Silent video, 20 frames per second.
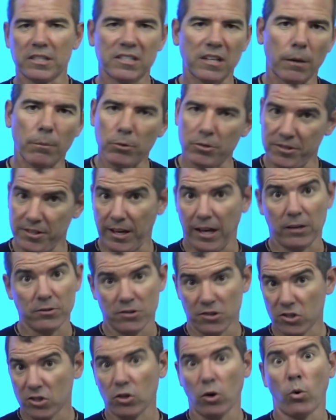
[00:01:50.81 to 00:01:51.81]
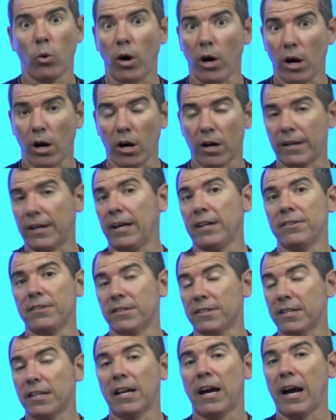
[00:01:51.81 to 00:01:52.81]
doubles down so hard on
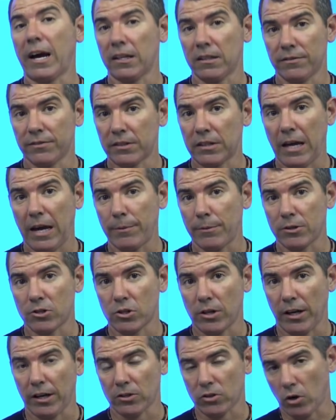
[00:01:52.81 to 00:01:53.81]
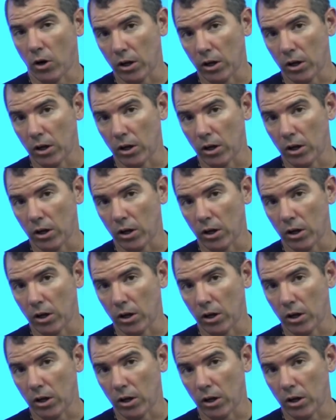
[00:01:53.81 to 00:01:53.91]
the denial of climate change.